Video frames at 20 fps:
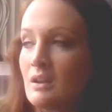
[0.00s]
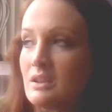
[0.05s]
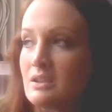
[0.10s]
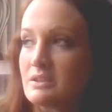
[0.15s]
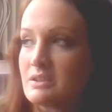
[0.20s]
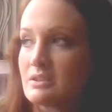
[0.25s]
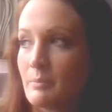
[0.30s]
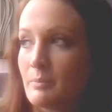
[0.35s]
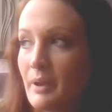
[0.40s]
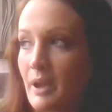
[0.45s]

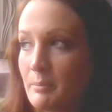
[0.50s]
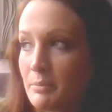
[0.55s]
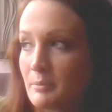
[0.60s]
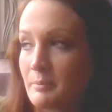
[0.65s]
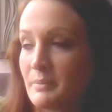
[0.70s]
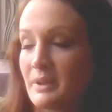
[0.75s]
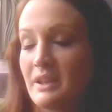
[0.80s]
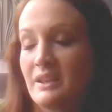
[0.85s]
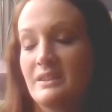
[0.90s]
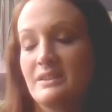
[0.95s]
So
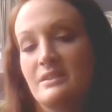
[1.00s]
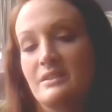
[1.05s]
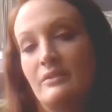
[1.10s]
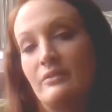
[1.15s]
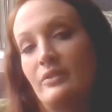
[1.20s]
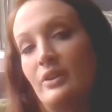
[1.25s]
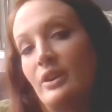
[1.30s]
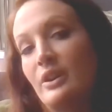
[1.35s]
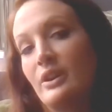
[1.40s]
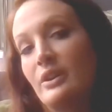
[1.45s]
peppermint is a
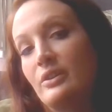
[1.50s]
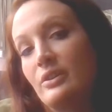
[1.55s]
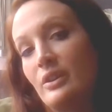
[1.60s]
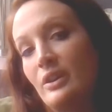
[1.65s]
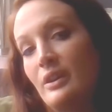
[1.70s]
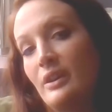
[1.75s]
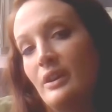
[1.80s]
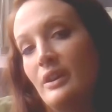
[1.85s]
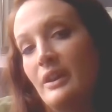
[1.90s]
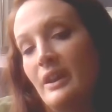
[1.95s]
very
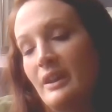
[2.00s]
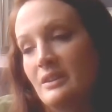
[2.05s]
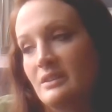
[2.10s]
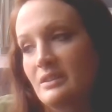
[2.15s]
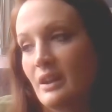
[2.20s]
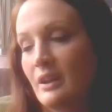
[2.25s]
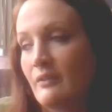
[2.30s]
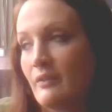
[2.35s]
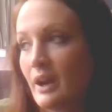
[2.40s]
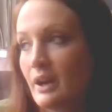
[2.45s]
good
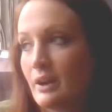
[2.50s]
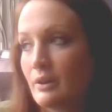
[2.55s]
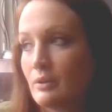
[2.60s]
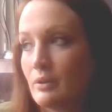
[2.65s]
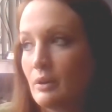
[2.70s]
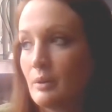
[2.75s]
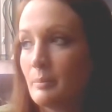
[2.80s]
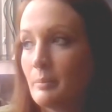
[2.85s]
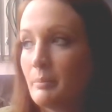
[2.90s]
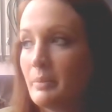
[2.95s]
antiviral,